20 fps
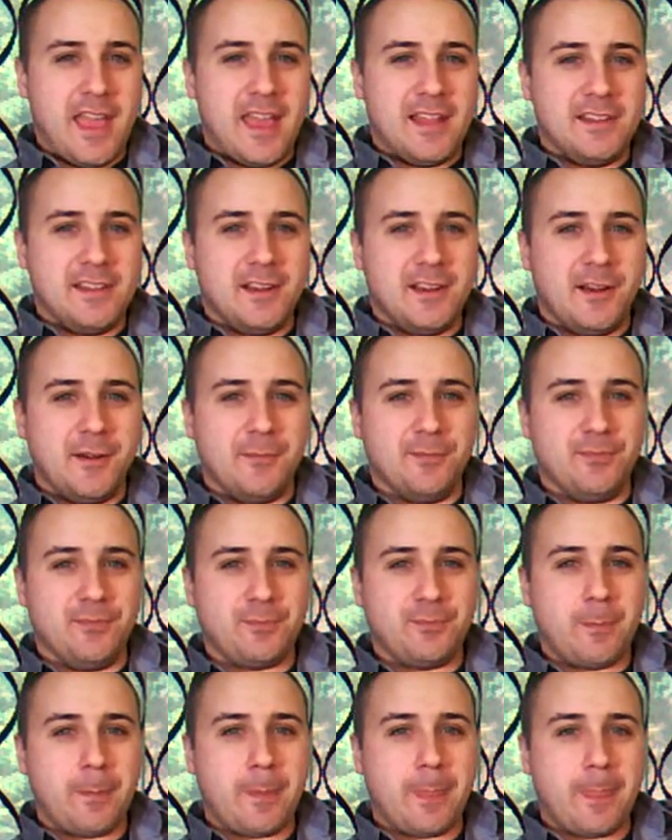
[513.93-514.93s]
And
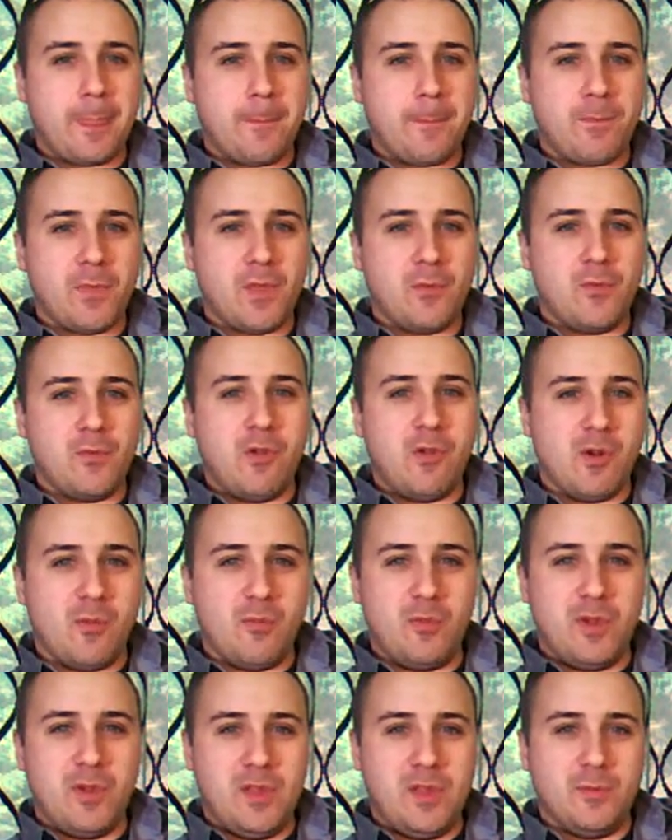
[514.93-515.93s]

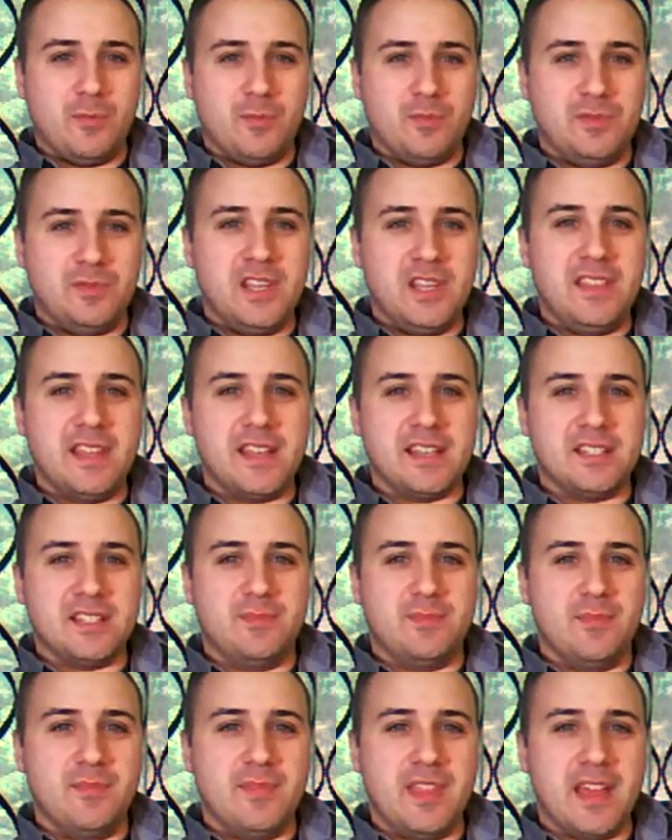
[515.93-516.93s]
we did
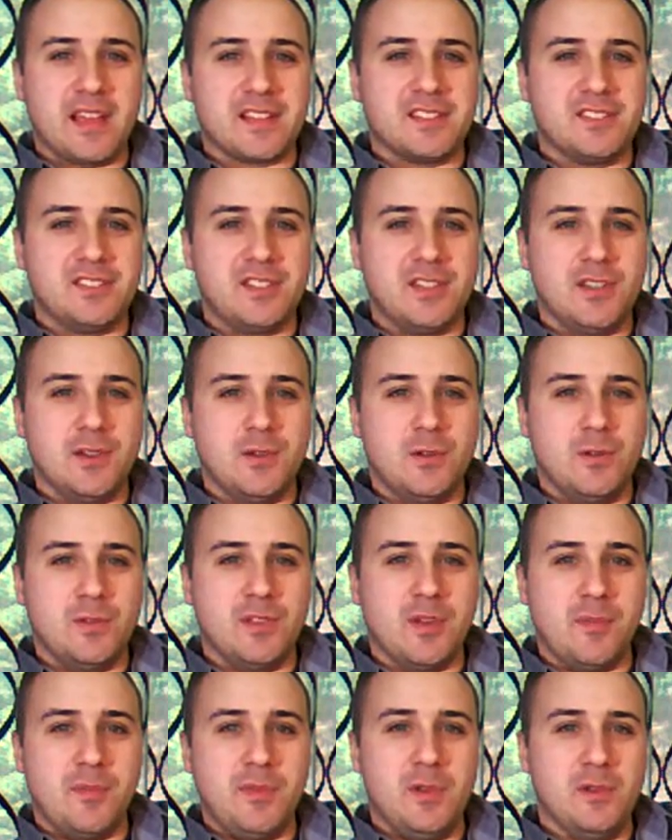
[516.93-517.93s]
this next to
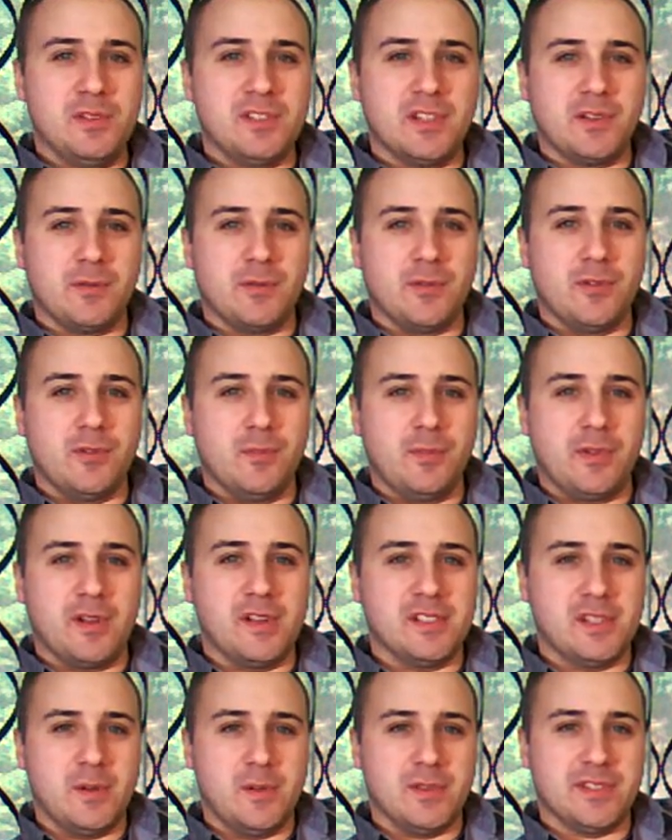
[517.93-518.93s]
the music room
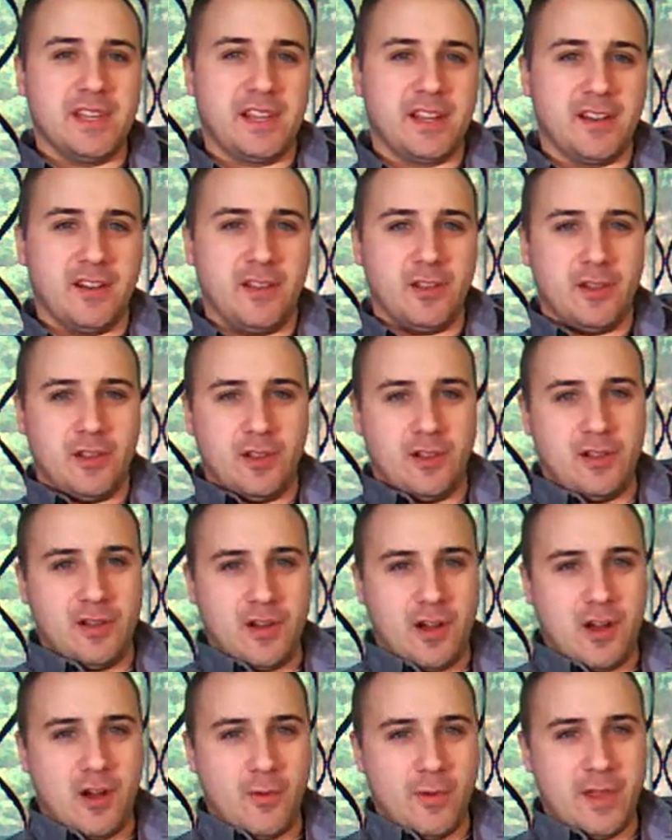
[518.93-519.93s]
because it was like in a little
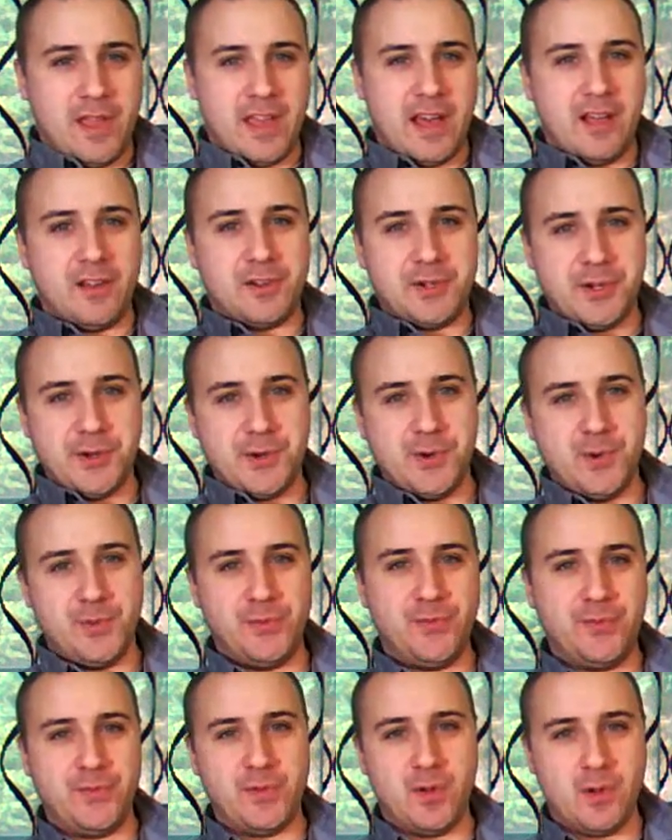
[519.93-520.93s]
hallway
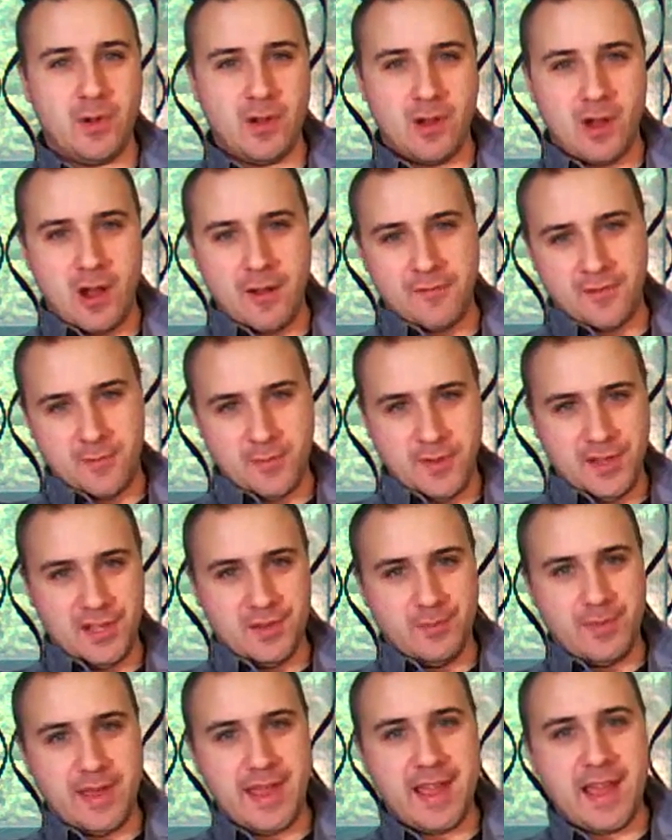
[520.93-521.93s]
alcove off a
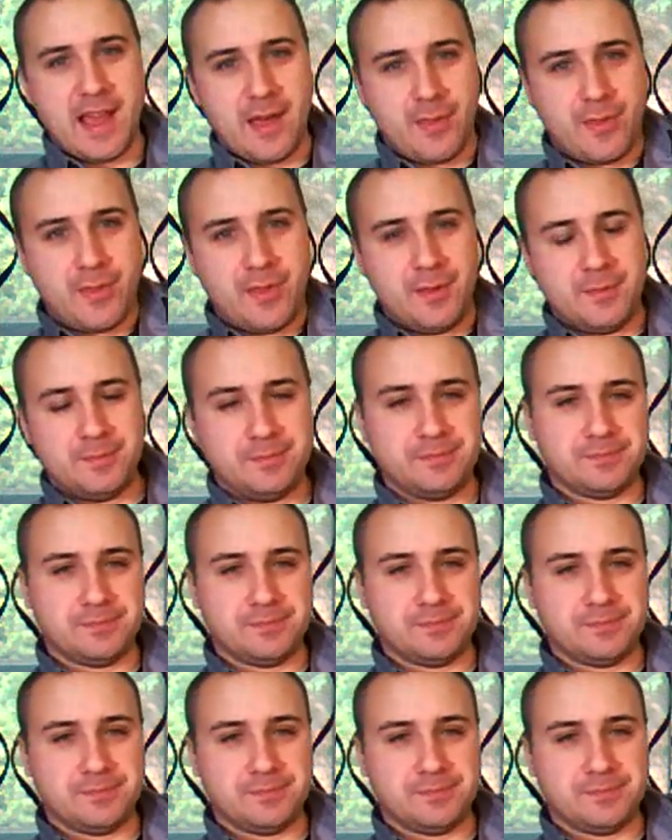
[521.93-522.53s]
beaten path.